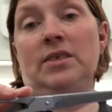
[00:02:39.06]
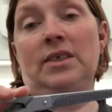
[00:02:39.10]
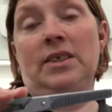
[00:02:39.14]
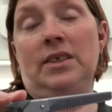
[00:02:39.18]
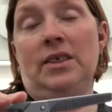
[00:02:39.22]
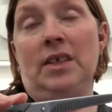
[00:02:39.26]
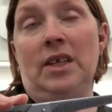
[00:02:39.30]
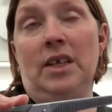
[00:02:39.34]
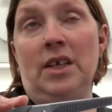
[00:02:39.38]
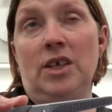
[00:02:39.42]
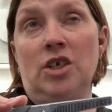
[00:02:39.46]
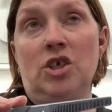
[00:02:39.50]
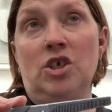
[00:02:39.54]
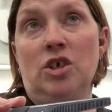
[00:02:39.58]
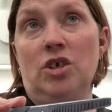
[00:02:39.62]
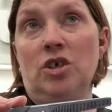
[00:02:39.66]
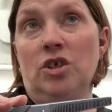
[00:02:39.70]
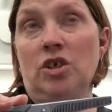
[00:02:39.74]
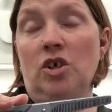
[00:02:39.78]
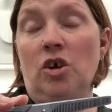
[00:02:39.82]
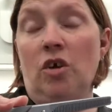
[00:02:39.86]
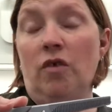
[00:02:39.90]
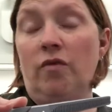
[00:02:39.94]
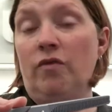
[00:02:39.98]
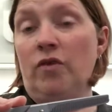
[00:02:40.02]
thinning shears
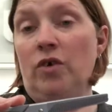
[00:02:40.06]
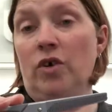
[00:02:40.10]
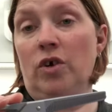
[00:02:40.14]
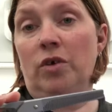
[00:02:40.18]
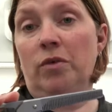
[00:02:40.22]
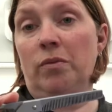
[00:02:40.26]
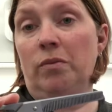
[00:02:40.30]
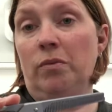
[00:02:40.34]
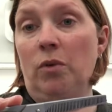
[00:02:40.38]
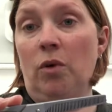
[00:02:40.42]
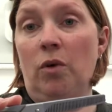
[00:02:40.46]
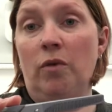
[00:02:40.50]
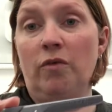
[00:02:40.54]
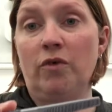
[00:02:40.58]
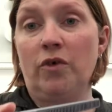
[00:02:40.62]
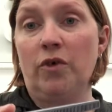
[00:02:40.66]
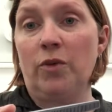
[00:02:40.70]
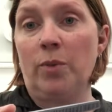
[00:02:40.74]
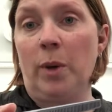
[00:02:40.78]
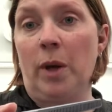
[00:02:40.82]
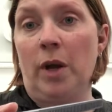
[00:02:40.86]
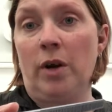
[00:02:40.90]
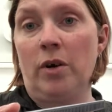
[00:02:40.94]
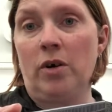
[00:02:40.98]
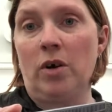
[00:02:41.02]
go for over
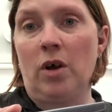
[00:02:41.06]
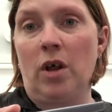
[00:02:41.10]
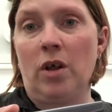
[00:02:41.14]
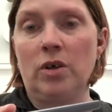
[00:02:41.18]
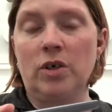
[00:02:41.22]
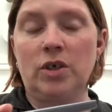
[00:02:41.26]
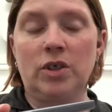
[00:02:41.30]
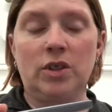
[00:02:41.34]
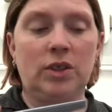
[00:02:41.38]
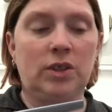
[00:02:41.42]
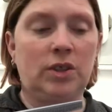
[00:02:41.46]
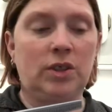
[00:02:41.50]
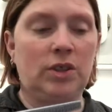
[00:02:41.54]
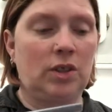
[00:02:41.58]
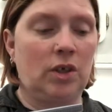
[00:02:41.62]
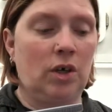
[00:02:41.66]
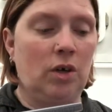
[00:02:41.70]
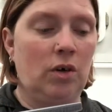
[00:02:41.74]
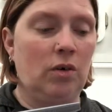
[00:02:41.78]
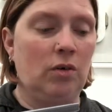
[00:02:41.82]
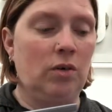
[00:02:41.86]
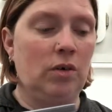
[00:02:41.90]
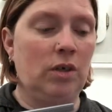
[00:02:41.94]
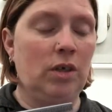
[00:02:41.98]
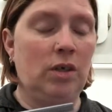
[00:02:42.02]
$300
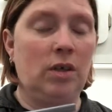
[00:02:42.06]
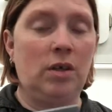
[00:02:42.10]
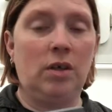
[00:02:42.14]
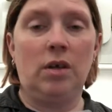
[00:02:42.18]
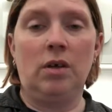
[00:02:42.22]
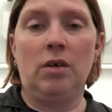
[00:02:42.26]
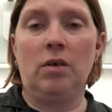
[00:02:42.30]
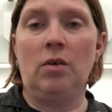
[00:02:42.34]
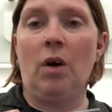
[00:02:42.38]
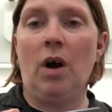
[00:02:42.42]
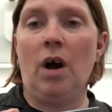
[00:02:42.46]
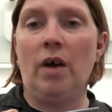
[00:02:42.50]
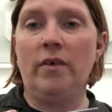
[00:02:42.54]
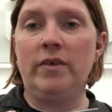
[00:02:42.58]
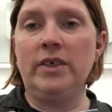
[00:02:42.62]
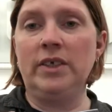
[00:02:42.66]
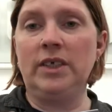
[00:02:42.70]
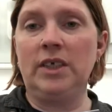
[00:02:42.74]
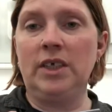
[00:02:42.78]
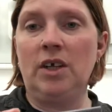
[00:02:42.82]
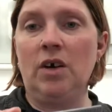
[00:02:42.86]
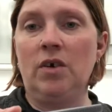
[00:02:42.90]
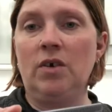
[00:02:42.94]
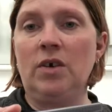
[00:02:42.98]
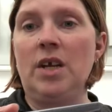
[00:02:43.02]
so you, you obviously
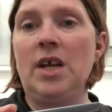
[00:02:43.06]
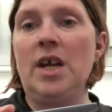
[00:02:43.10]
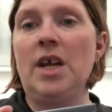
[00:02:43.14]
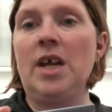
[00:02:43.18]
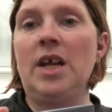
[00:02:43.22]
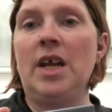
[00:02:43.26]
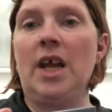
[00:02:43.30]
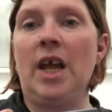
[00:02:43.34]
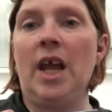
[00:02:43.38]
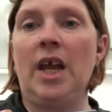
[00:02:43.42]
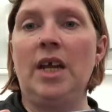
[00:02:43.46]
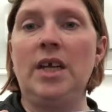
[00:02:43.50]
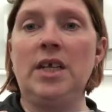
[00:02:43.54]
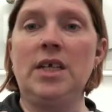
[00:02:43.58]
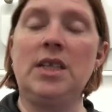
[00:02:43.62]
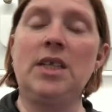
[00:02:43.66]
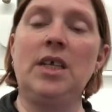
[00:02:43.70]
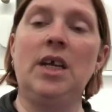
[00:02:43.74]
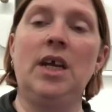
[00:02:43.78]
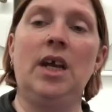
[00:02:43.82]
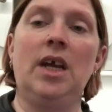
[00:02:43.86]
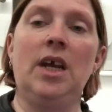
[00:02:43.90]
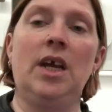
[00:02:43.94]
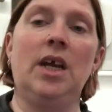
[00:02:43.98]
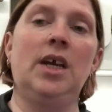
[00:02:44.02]
don't need
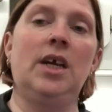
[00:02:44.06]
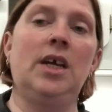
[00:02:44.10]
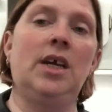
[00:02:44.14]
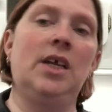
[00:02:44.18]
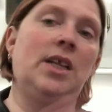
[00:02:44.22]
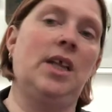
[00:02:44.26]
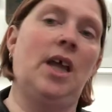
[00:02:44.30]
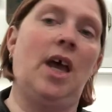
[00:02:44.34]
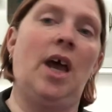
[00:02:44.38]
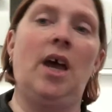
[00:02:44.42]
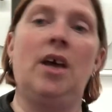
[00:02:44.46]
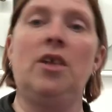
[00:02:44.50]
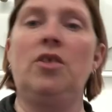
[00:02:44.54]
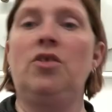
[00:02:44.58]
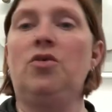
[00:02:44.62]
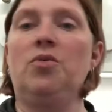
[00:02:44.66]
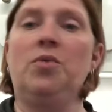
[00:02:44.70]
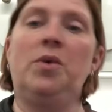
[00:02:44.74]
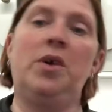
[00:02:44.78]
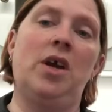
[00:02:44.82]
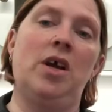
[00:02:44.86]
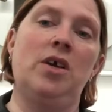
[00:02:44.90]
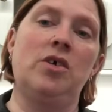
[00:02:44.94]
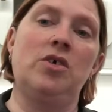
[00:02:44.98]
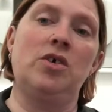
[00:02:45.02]
anything in that
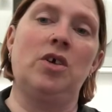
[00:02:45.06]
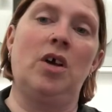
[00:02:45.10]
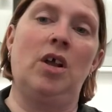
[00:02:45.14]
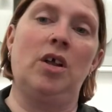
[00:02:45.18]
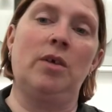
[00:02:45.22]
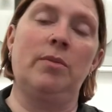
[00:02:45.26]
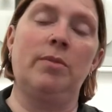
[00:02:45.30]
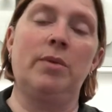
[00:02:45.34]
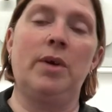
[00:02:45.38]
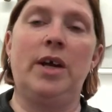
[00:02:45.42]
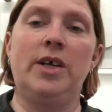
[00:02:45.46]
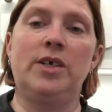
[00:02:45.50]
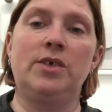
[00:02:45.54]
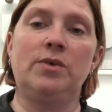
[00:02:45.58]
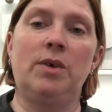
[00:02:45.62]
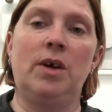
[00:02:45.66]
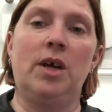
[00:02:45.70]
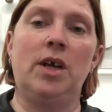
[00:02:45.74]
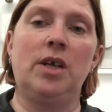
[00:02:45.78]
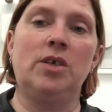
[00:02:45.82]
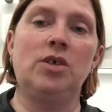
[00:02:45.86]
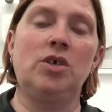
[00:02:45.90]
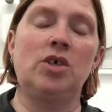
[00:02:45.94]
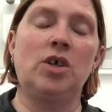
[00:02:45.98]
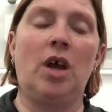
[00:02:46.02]
$300 price
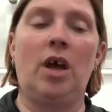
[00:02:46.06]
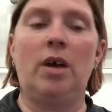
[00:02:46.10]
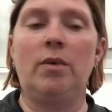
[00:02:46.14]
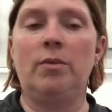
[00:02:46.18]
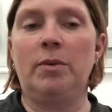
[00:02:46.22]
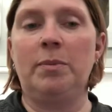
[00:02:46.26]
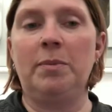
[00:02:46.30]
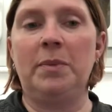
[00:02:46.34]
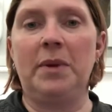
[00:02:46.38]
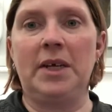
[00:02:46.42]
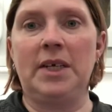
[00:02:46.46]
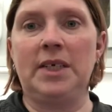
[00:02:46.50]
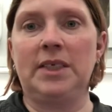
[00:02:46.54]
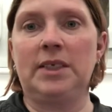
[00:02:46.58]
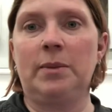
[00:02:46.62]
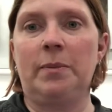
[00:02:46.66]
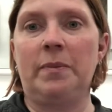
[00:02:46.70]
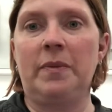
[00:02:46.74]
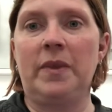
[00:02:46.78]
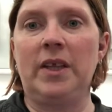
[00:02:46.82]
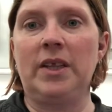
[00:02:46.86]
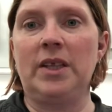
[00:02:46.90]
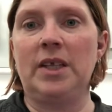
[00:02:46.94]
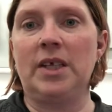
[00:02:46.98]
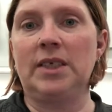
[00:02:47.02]
range I would pick
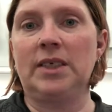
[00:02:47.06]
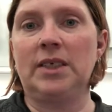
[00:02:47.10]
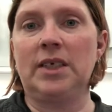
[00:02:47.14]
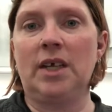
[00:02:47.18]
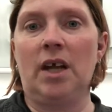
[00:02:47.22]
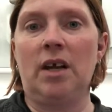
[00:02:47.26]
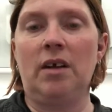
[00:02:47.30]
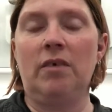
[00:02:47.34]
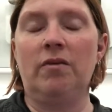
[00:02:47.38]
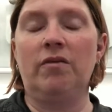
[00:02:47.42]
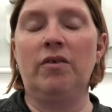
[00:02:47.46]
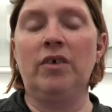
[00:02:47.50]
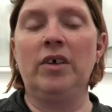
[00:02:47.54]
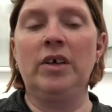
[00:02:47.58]
something that's kind of